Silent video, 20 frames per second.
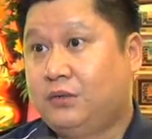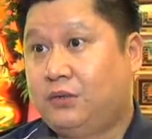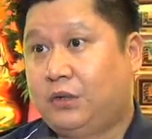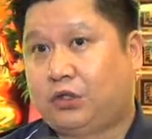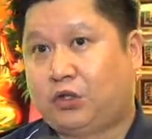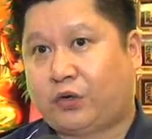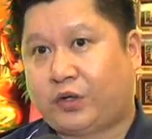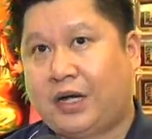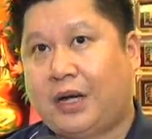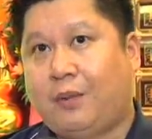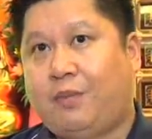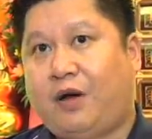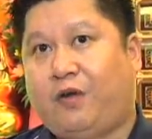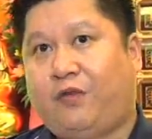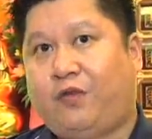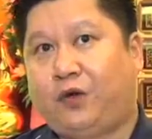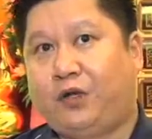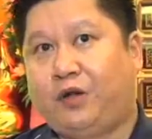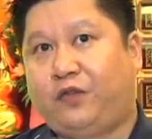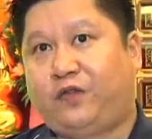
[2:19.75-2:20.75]
We're talking
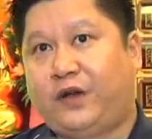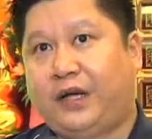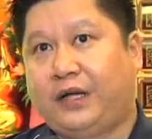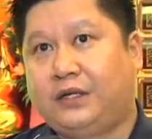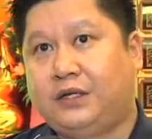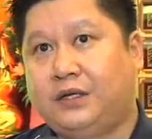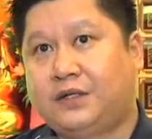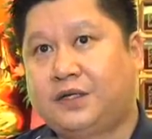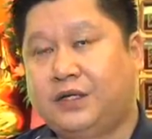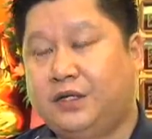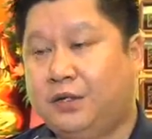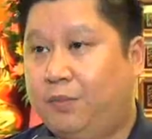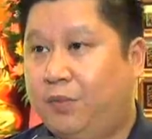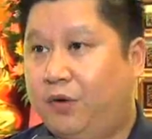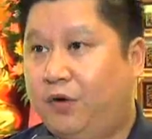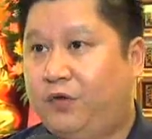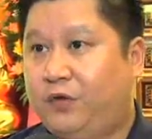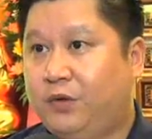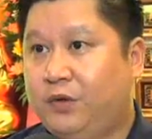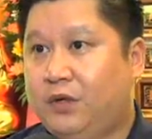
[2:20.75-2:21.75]
about 45 years and
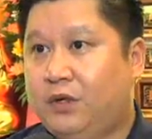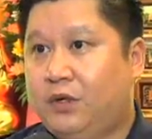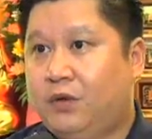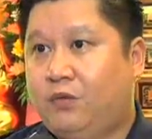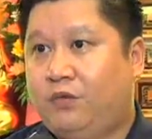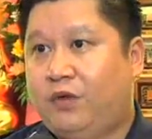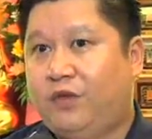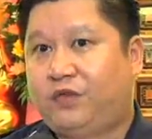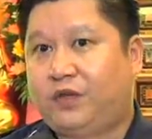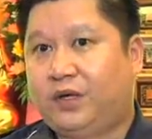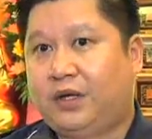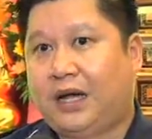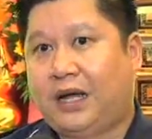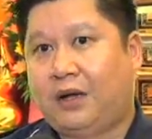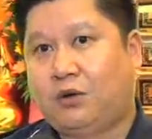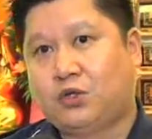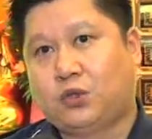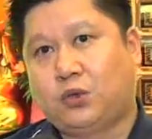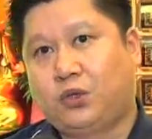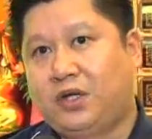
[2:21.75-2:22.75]
above with the
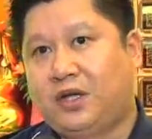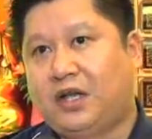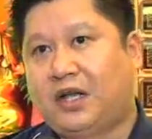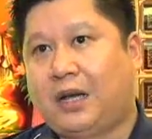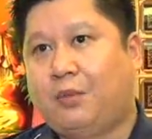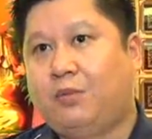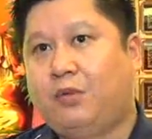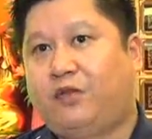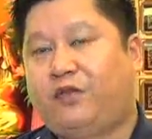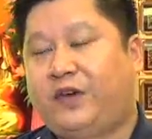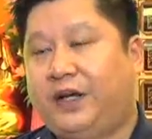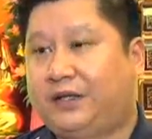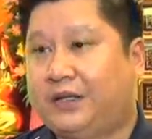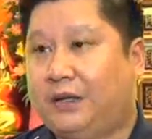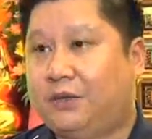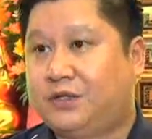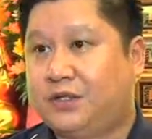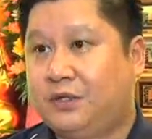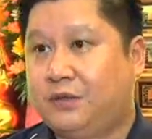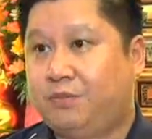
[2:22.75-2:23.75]
household income of
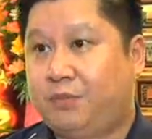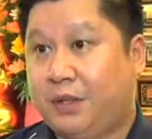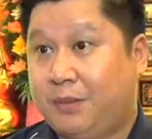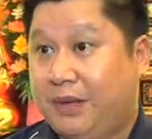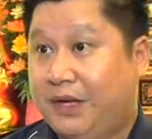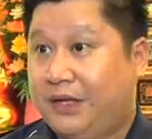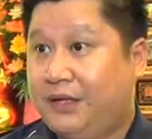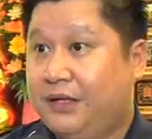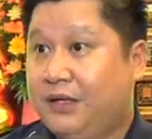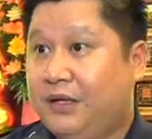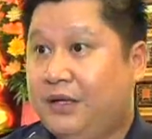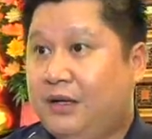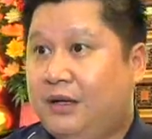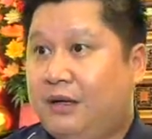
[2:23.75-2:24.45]
5,000 per month.